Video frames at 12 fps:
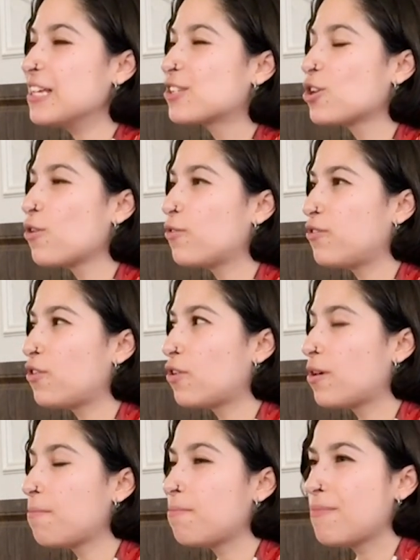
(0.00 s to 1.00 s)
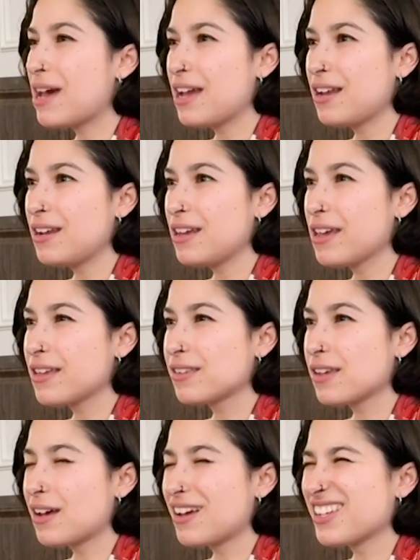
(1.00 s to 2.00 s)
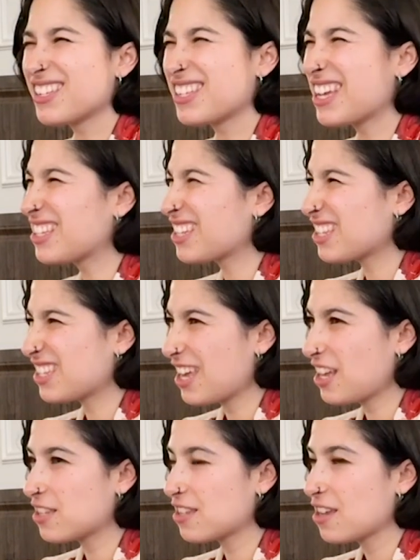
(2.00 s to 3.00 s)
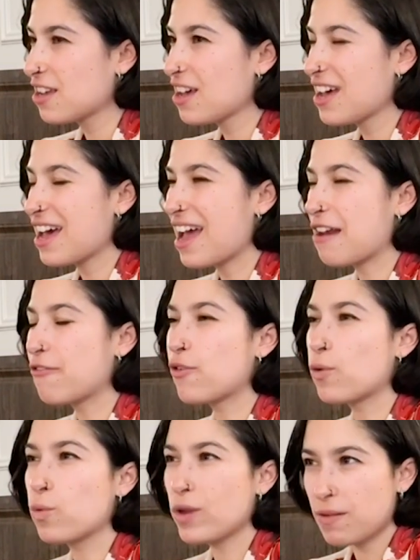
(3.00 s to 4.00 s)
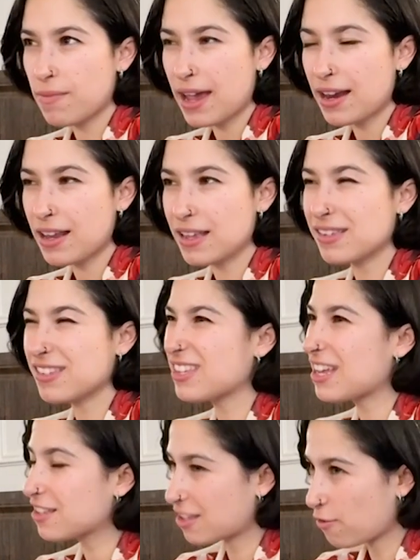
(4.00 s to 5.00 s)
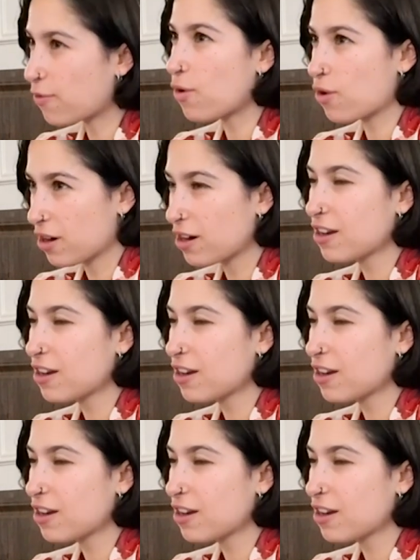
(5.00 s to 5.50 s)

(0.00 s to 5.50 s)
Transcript: So for men is 66, and for women is 64.